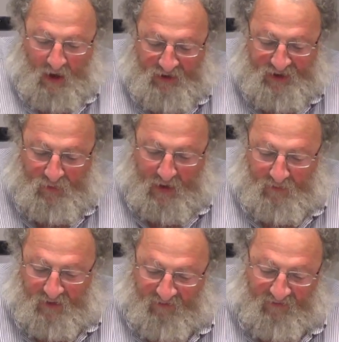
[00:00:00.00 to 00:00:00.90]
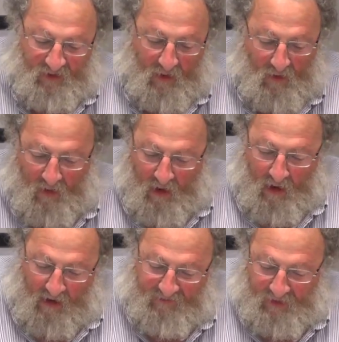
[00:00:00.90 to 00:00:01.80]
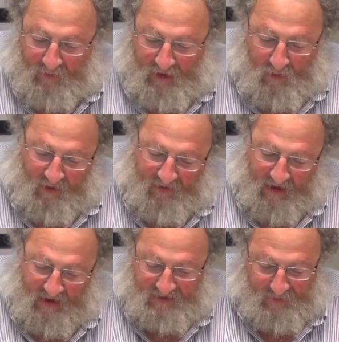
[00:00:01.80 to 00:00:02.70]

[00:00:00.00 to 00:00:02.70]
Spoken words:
she went with the flow of the Greek Orthodox,